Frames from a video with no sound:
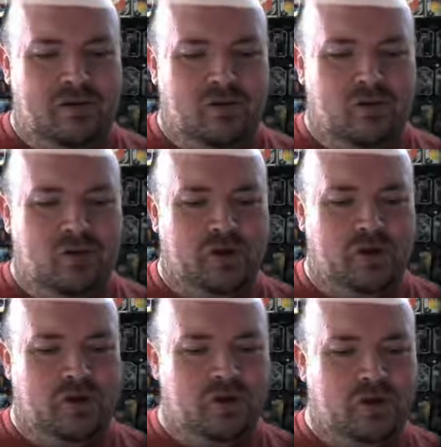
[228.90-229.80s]
Boy.
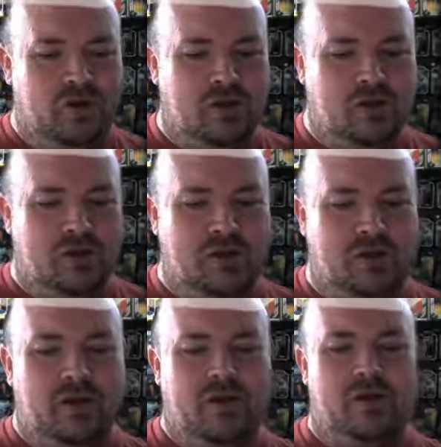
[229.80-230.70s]

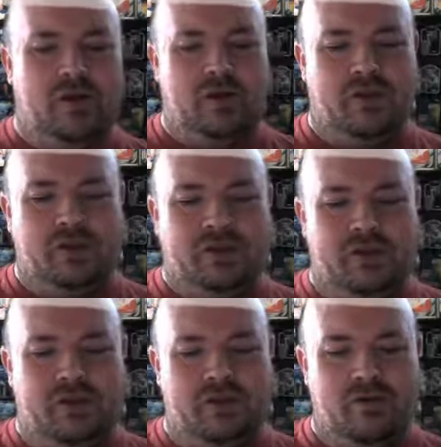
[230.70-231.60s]
There you go. That's how
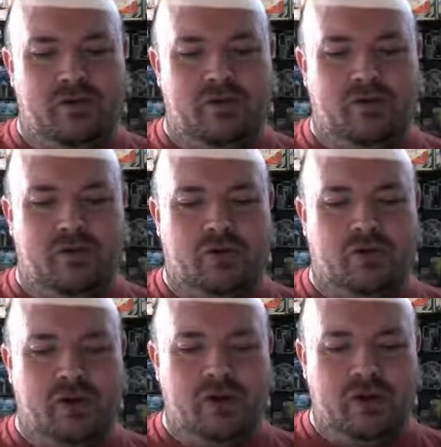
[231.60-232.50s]
you get rid of a
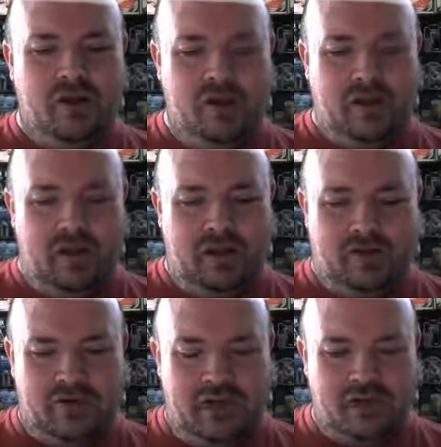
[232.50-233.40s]
unicorn. And you
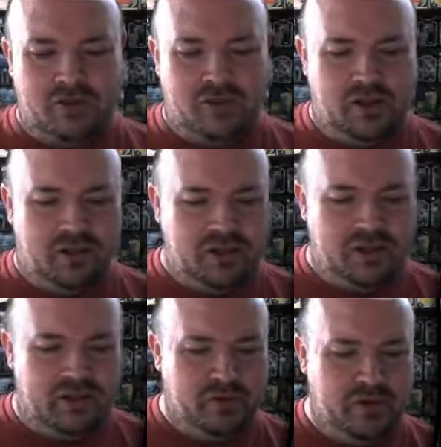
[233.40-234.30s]
can actually, if this
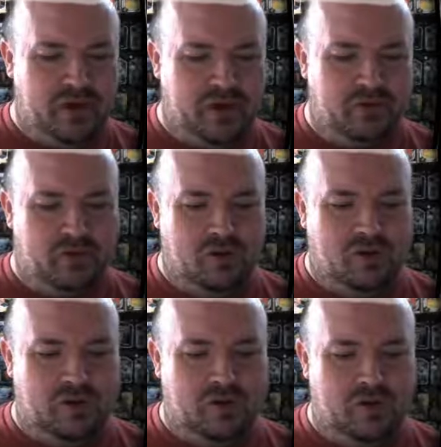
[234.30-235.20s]
other guy will,
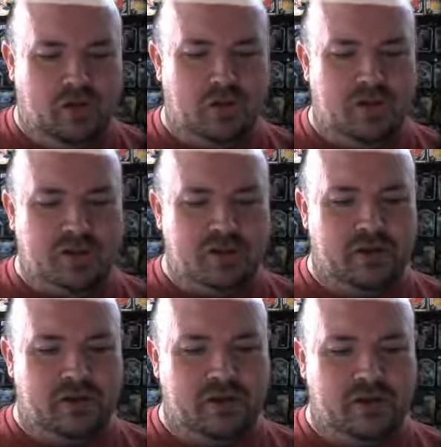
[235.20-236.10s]

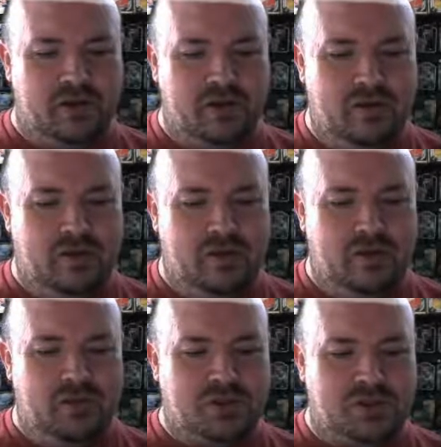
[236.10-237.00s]

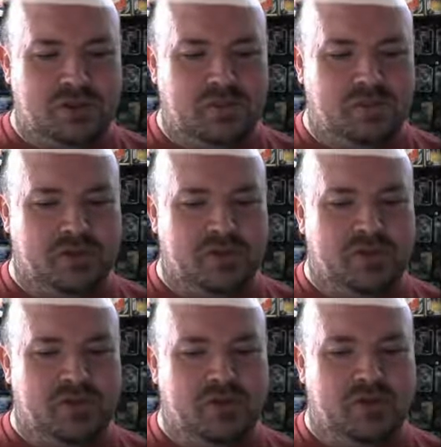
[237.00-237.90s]
he wants to come up and
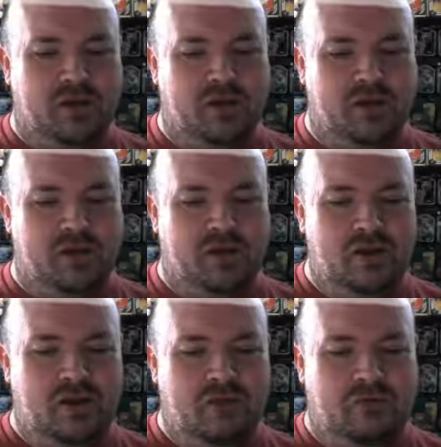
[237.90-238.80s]
see me.
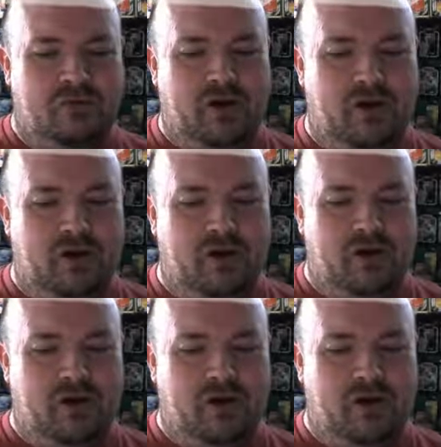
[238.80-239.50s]
Well, fine.